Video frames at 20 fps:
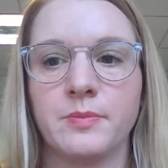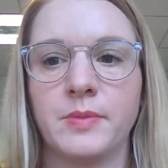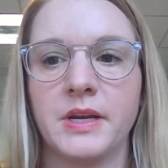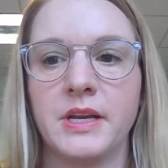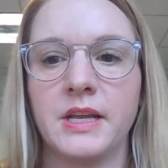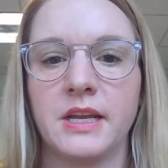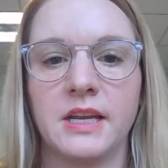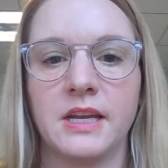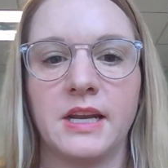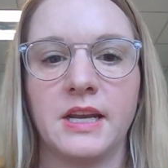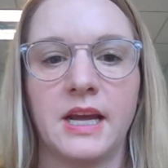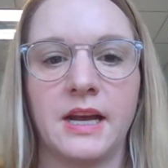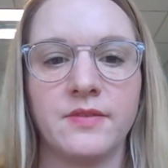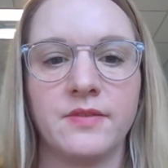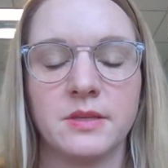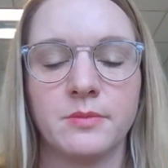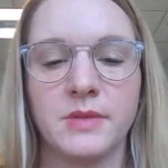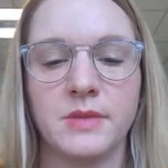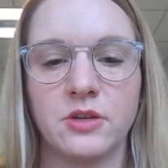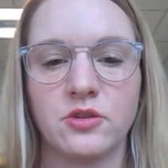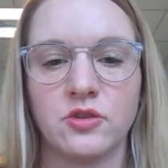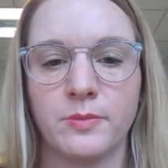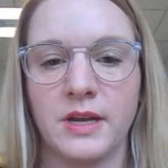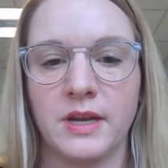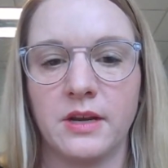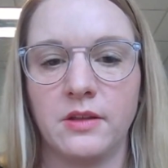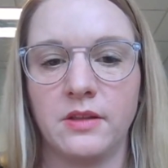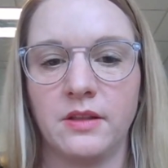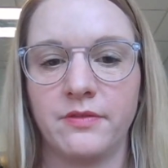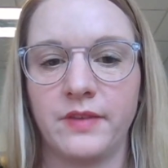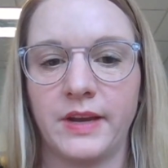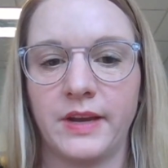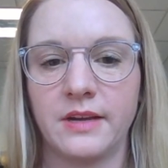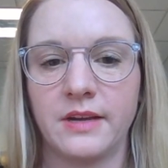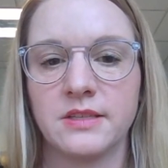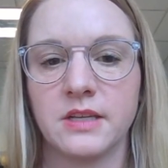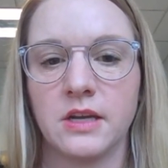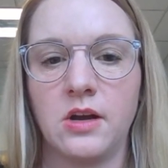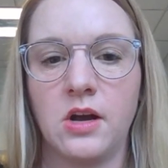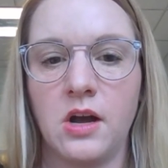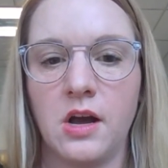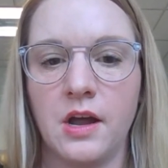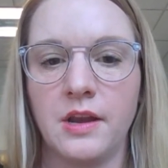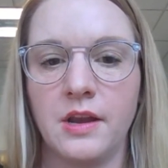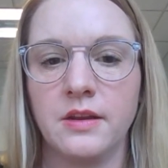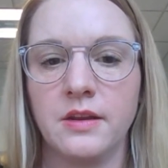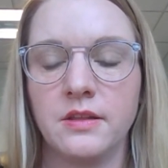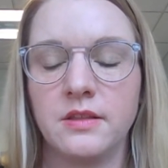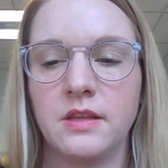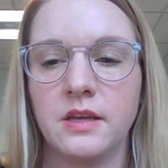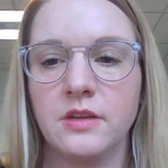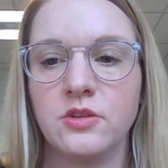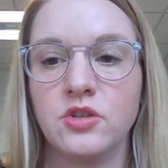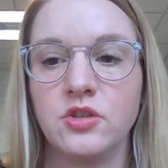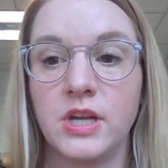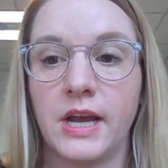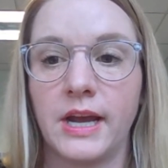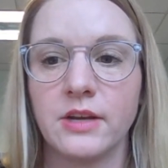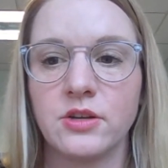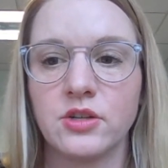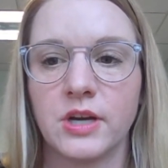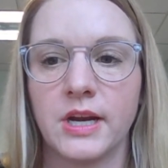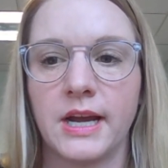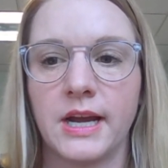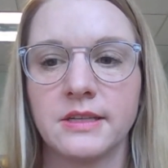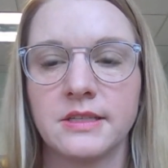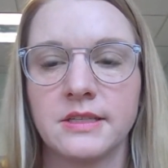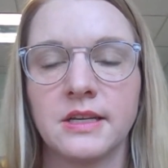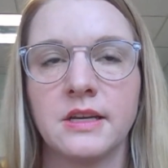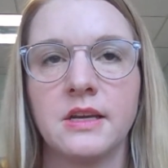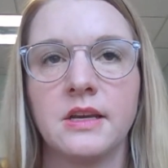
but it can have some detrimental effects on the GI tract.